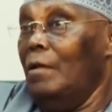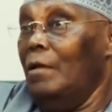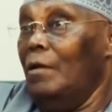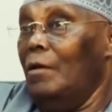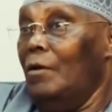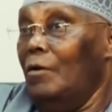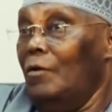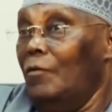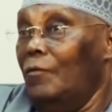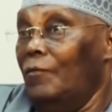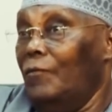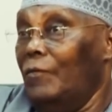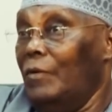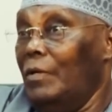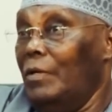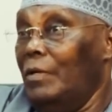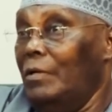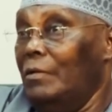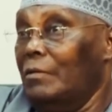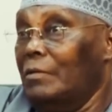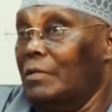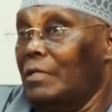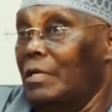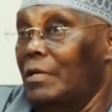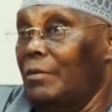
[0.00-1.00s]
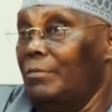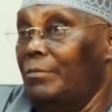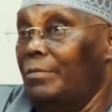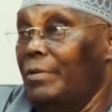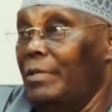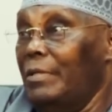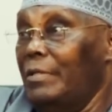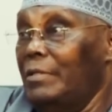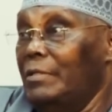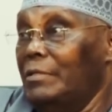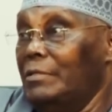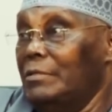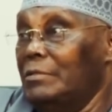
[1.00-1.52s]
of
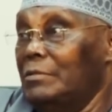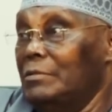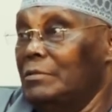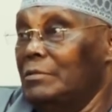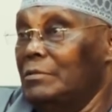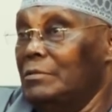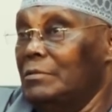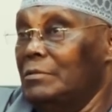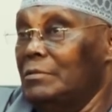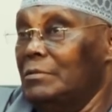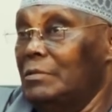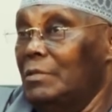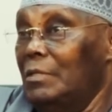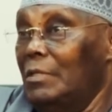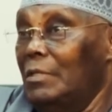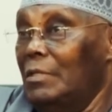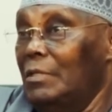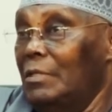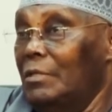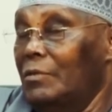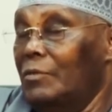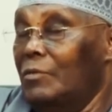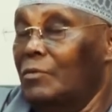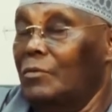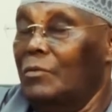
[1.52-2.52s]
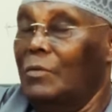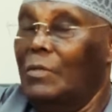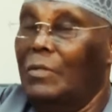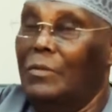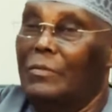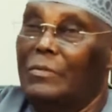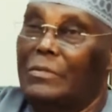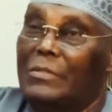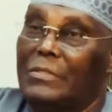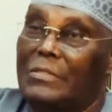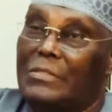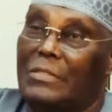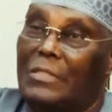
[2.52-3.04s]
campaigning
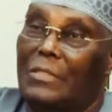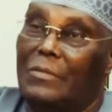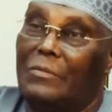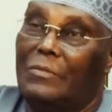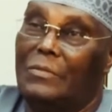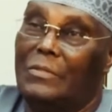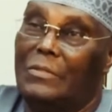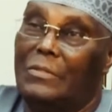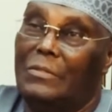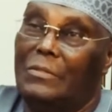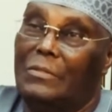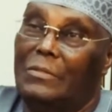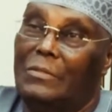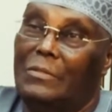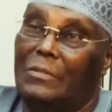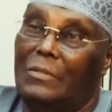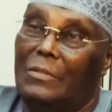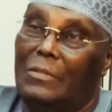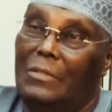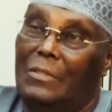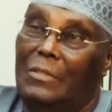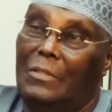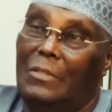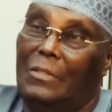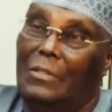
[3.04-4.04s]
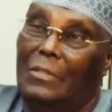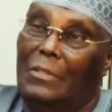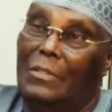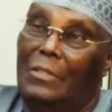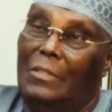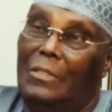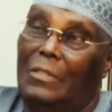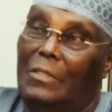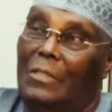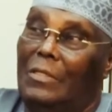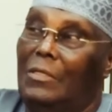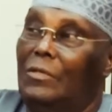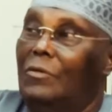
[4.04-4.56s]
throughout this country.
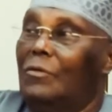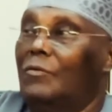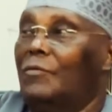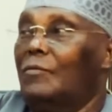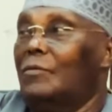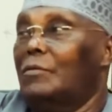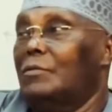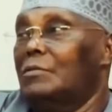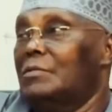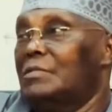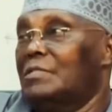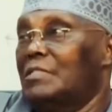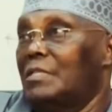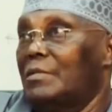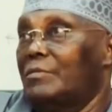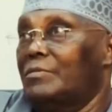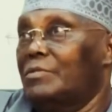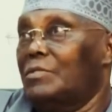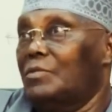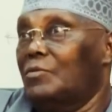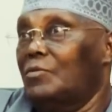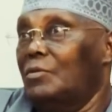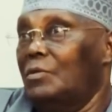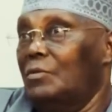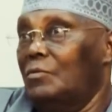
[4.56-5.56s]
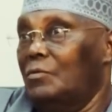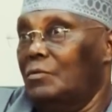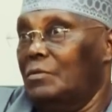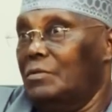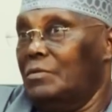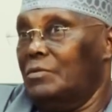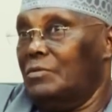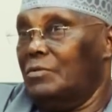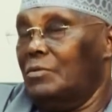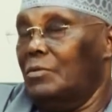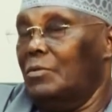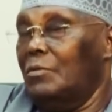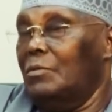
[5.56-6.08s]
And then, of course, subsequent
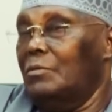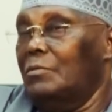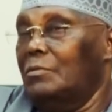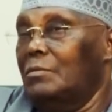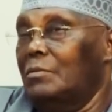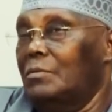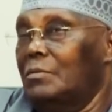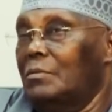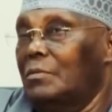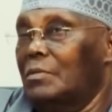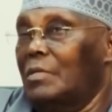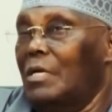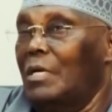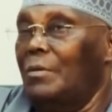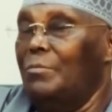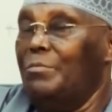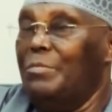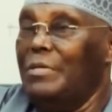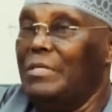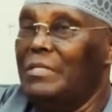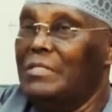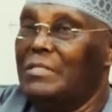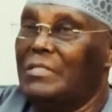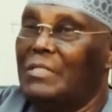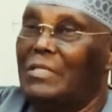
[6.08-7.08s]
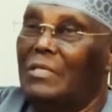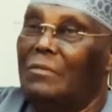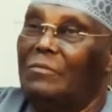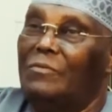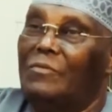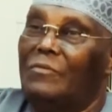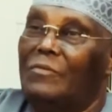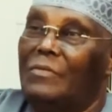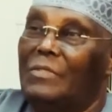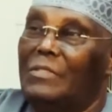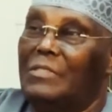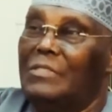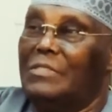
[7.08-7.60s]
ones. So campaigns can be
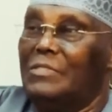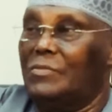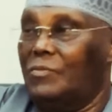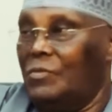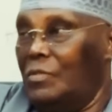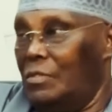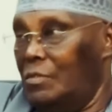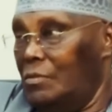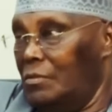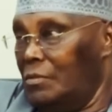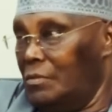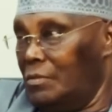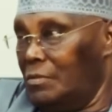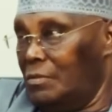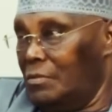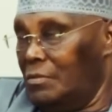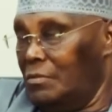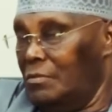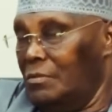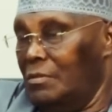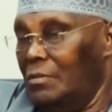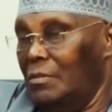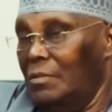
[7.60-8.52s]
very strenuous,